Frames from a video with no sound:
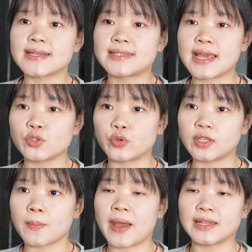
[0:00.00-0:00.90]
centric
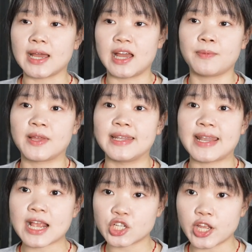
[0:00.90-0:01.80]
by the hub
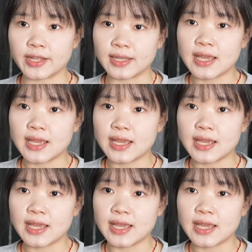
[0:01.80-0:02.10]
connection,